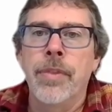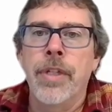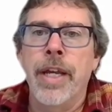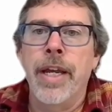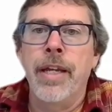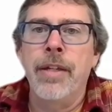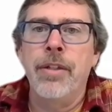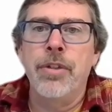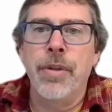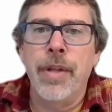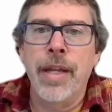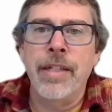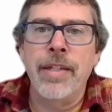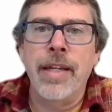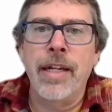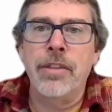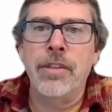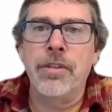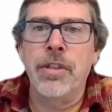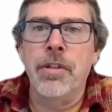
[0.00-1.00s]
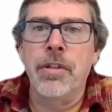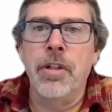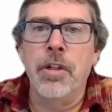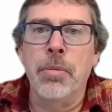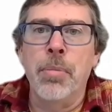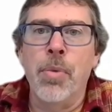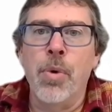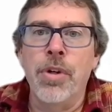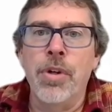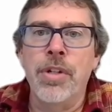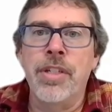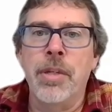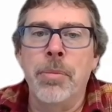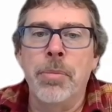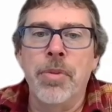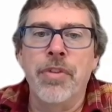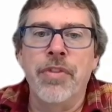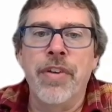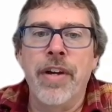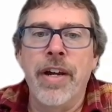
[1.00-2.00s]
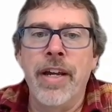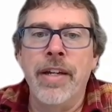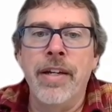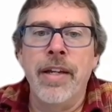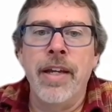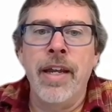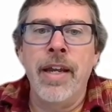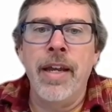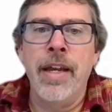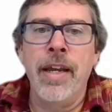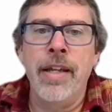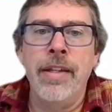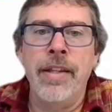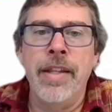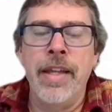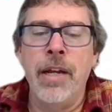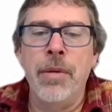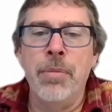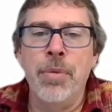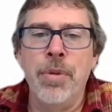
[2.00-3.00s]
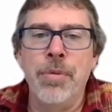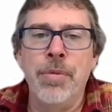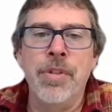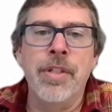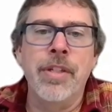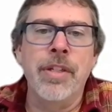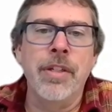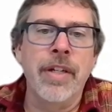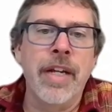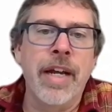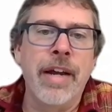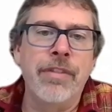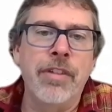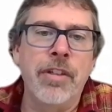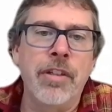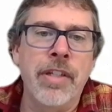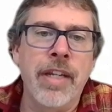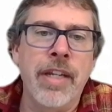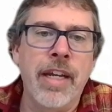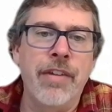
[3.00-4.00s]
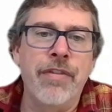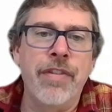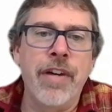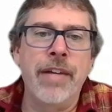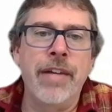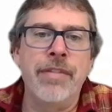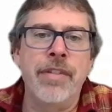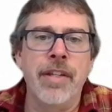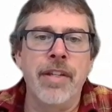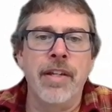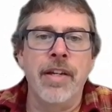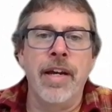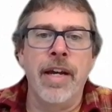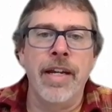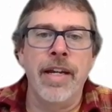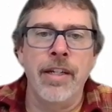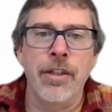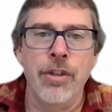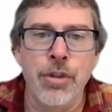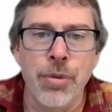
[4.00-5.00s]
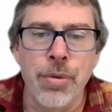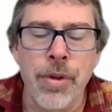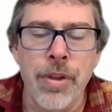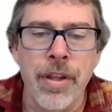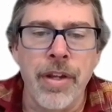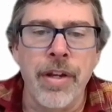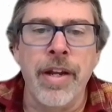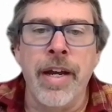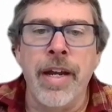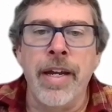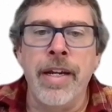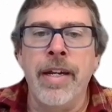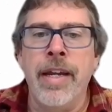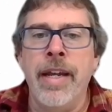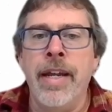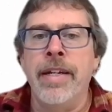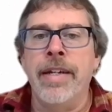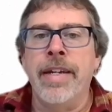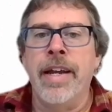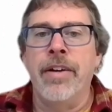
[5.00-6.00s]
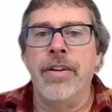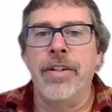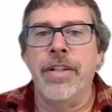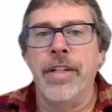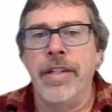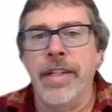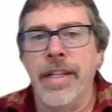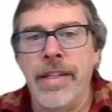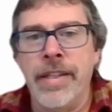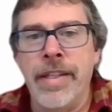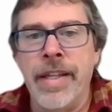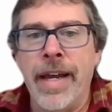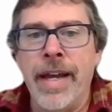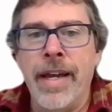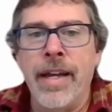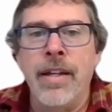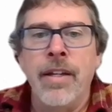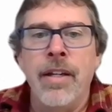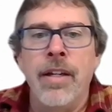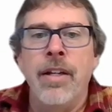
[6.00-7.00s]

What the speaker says: Okay, so that's actually a little more simplified. And then we would still have to take 5 to the 9 and 2 to the 9 and calculate that.